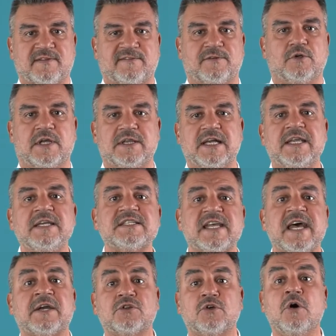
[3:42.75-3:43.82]
on the fact that the
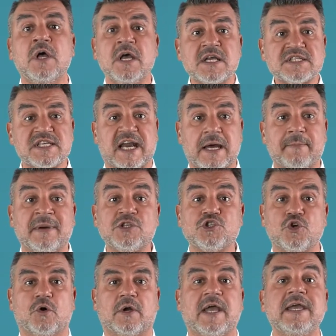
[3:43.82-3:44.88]
removal capacity of
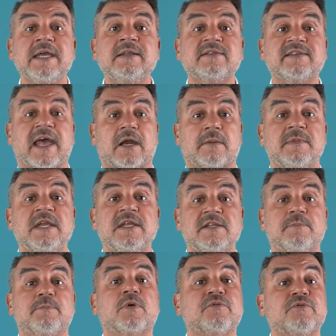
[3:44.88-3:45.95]
the insert will be
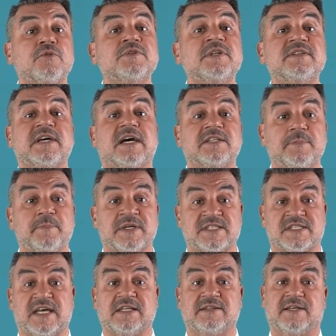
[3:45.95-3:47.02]
greater in terms of depth of
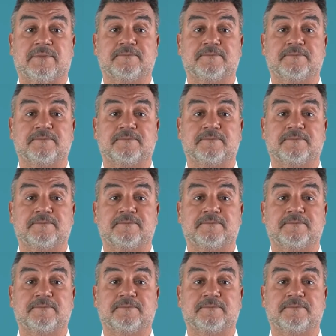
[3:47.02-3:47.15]
cut.